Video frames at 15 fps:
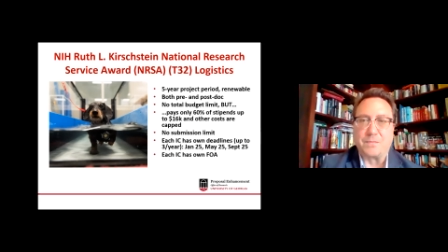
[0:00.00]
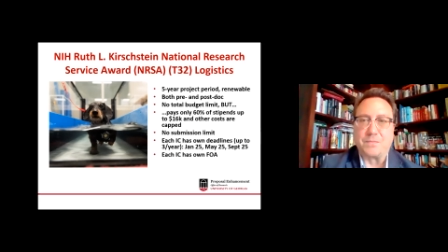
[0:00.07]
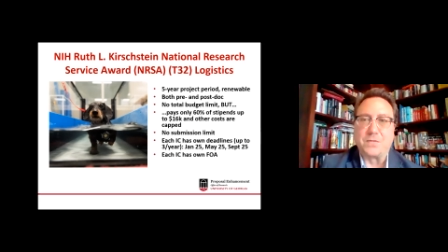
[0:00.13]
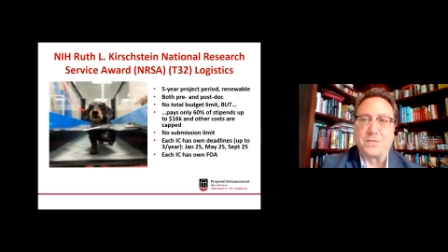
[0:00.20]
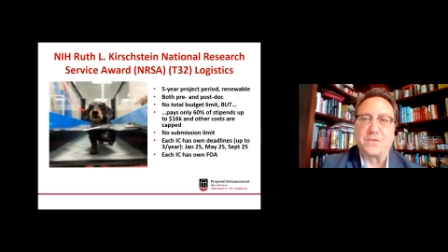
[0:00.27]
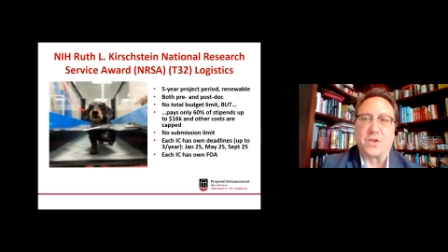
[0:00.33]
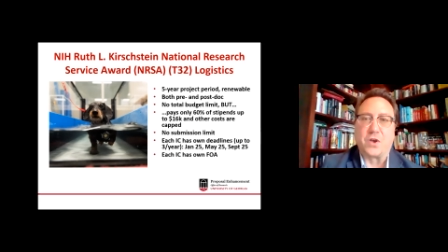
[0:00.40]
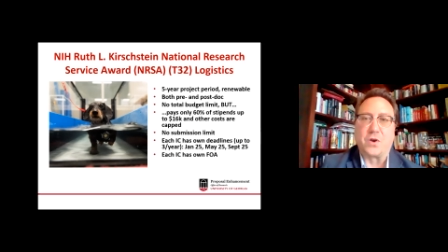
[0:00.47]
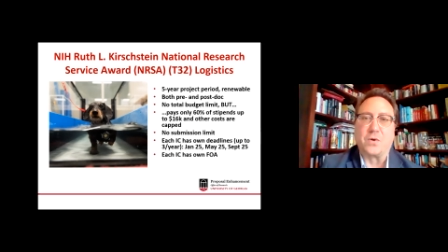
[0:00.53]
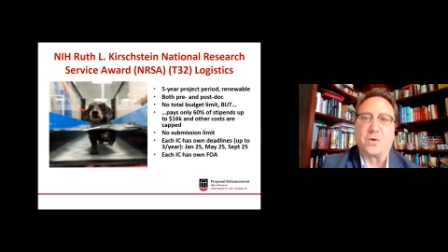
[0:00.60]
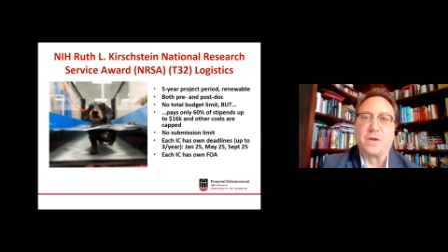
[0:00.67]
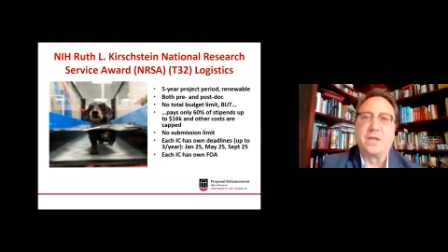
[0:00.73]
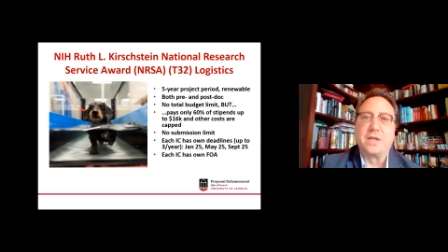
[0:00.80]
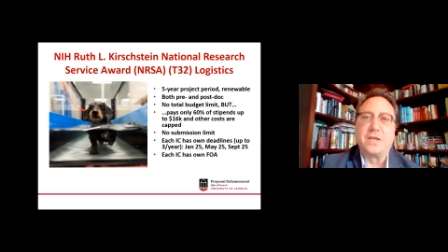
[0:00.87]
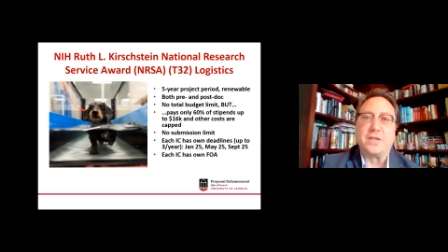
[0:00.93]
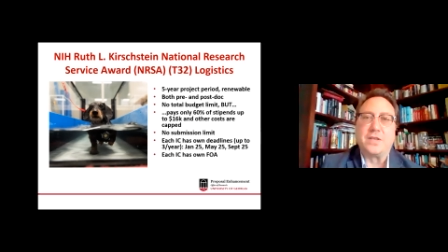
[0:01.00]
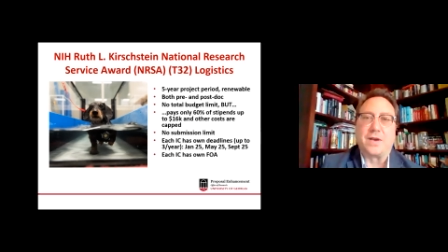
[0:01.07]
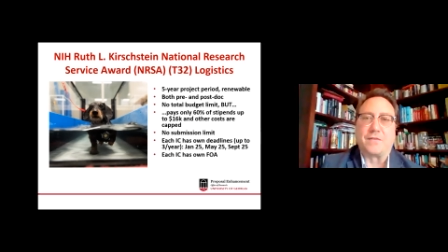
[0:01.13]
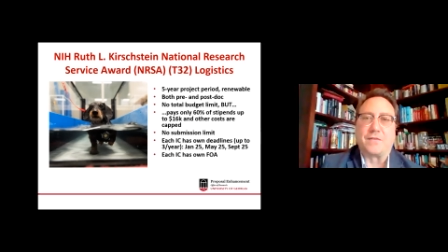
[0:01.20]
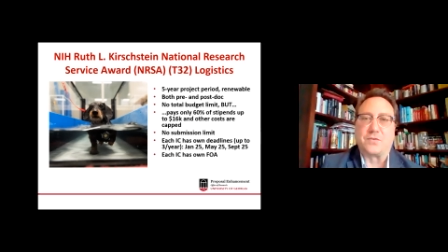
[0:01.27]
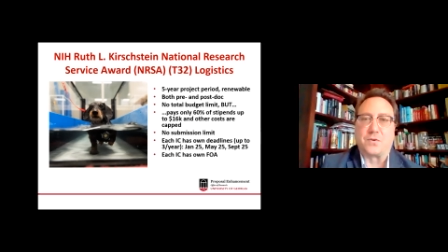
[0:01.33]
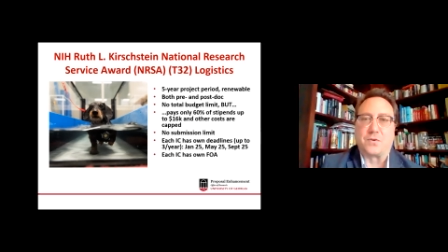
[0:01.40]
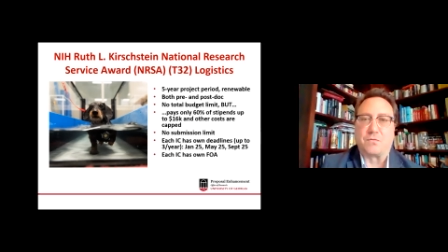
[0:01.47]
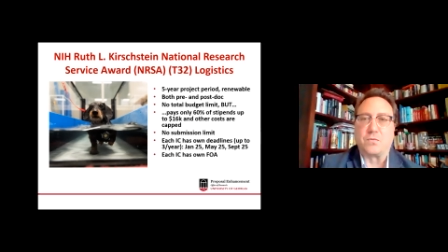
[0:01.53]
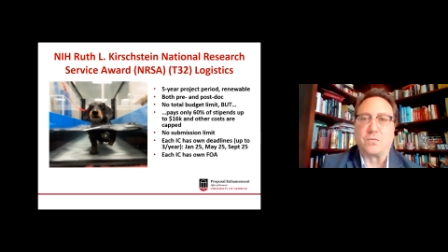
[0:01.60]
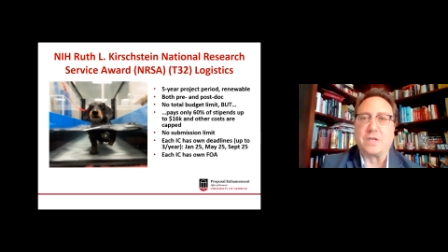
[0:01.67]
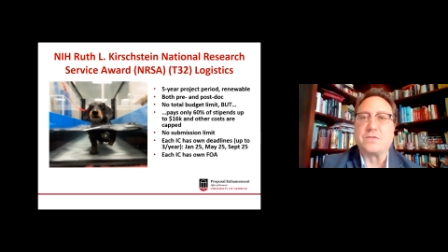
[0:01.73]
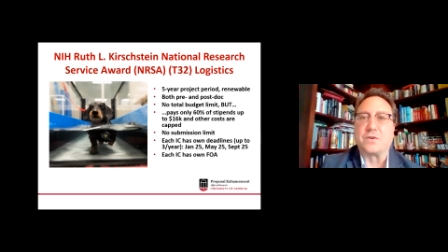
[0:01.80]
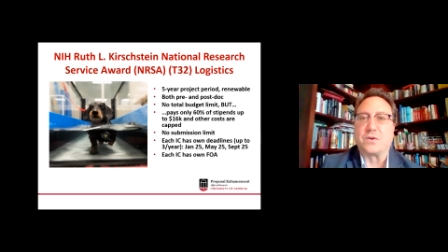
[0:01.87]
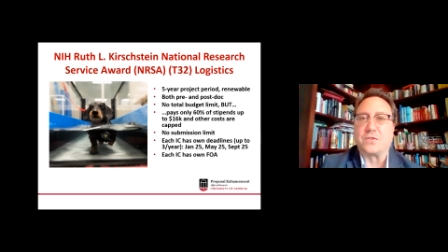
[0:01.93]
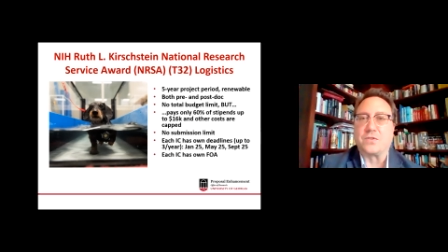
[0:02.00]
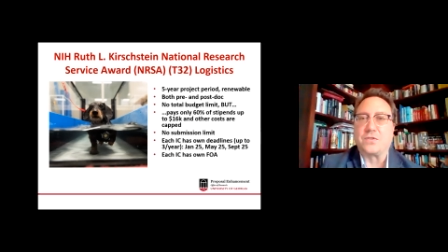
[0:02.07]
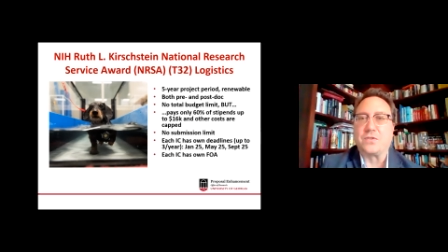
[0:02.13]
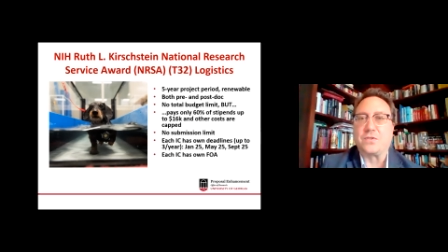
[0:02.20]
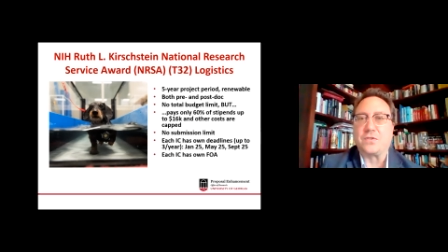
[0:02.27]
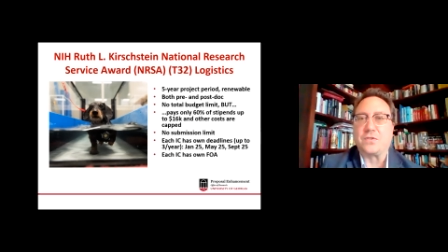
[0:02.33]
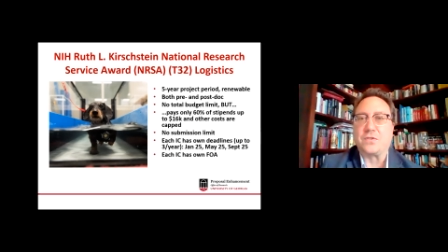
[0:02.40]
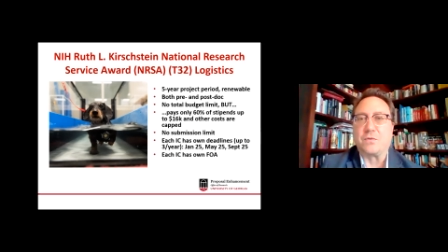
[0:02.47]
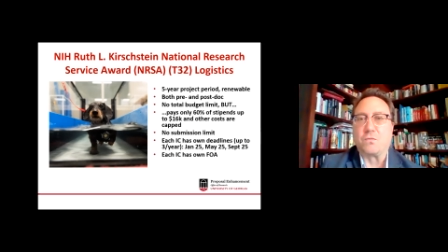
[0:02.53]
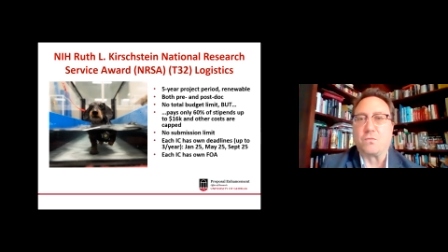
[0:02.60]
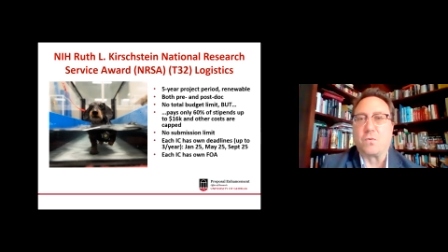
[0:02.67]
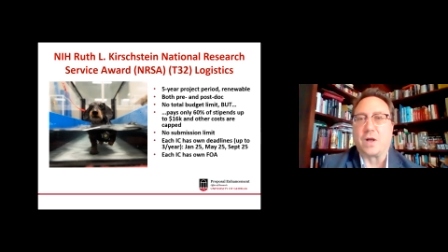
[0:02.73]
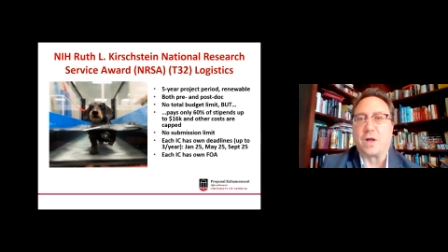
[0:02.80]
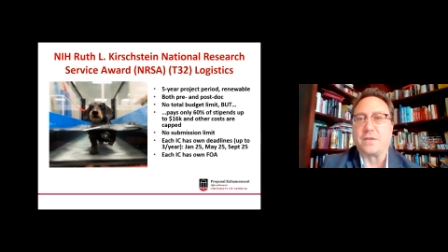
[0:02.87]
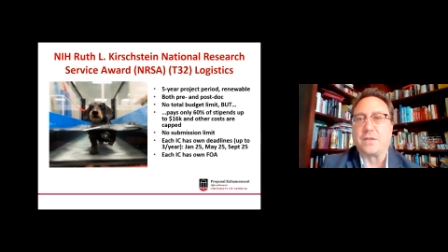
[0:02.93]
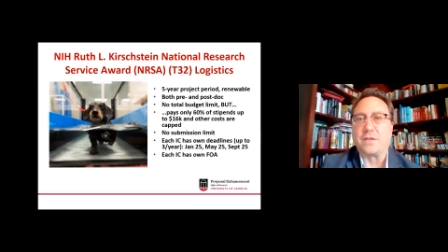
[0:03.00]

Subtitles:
So you have to sort of research what